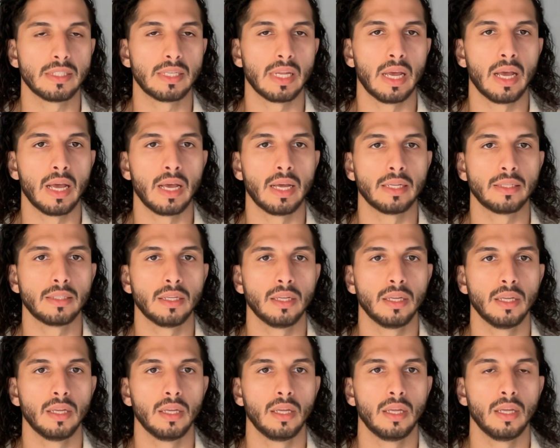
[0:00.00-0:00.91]
that
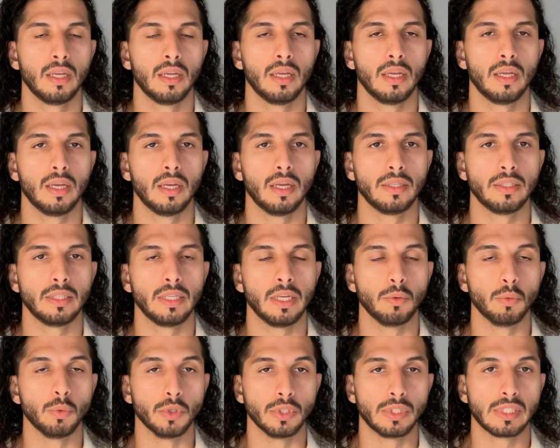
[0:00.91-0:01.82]
they
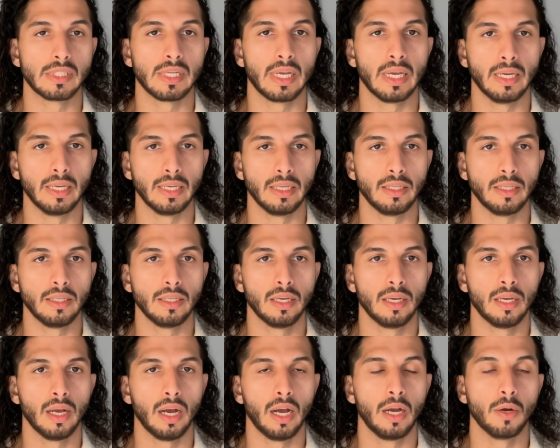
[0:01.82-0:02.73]
would say,
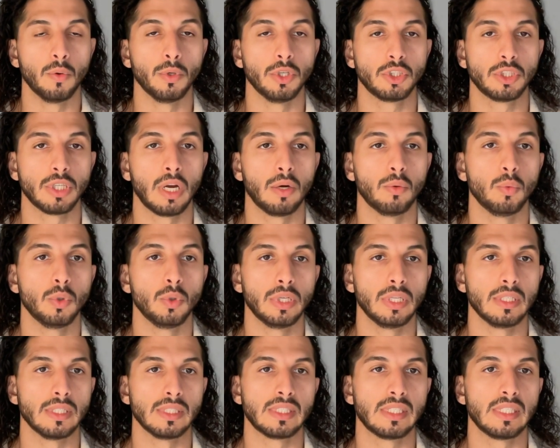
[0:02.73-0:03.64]
I wish I
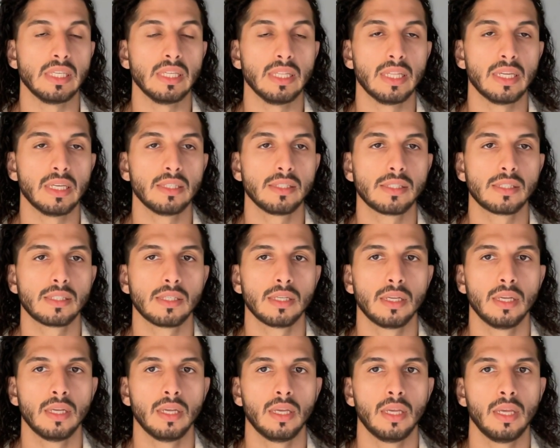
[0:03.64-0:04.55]
wouldn't see this.
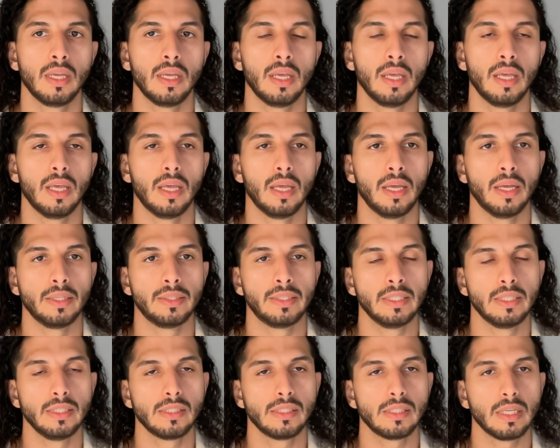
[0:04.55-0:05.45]

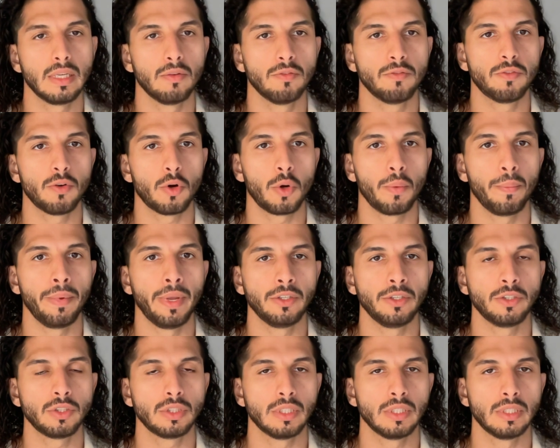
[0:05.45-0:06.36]
This
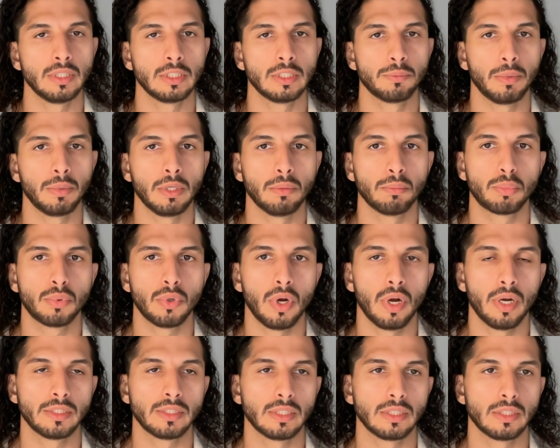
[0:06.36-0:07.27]
information is being
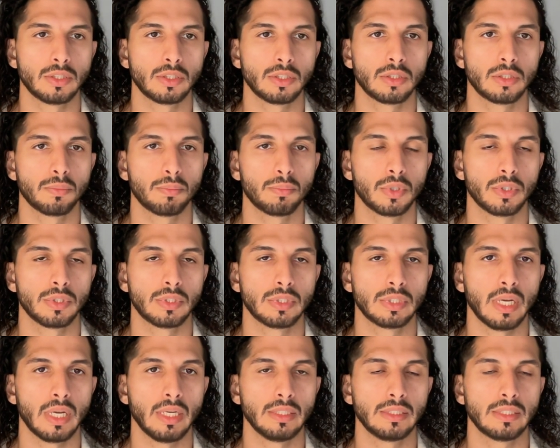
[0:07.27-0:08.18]
processed
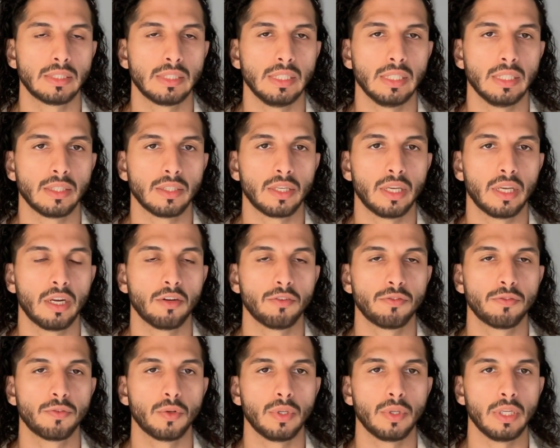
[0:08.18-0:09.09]
precisely and
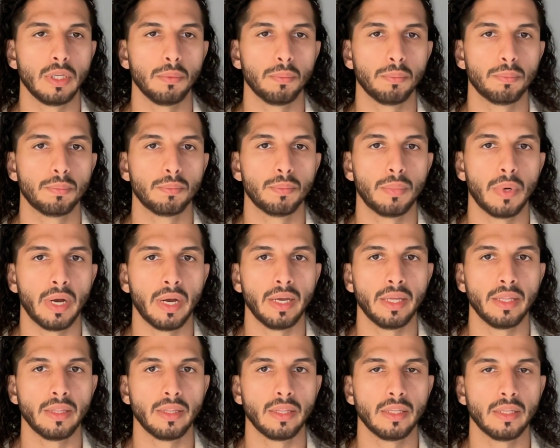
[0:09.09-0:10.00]
carefully
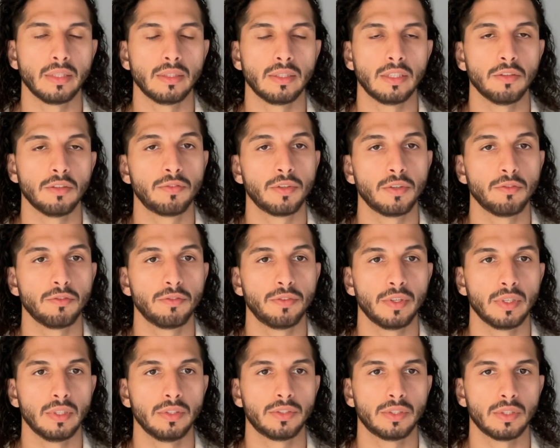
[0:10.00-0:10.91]
by the different
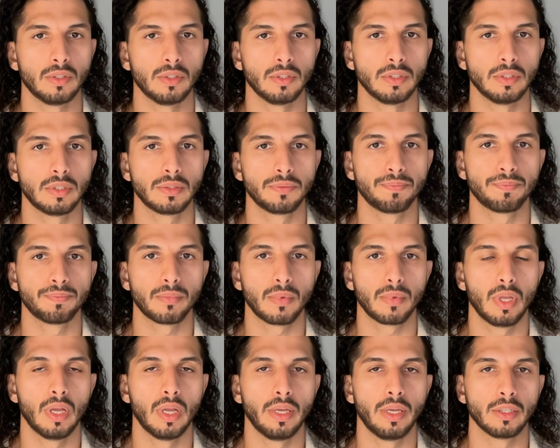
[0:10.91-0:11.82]
filters
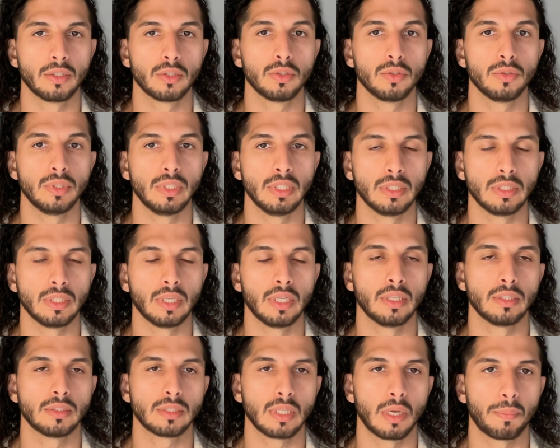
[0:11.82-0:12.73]
including the
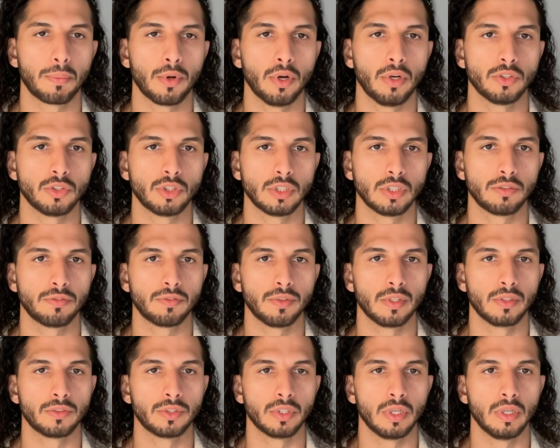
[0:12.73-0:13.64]
subconscious
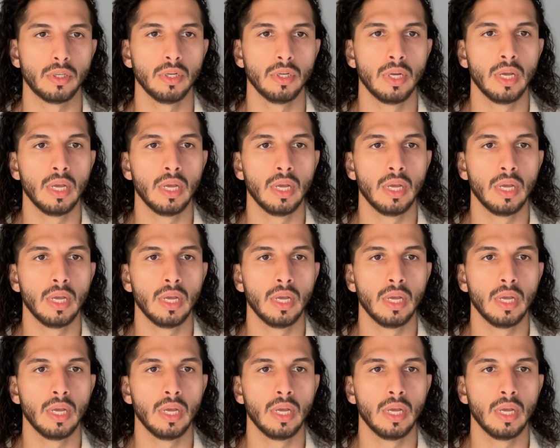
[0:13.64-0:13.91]
filter.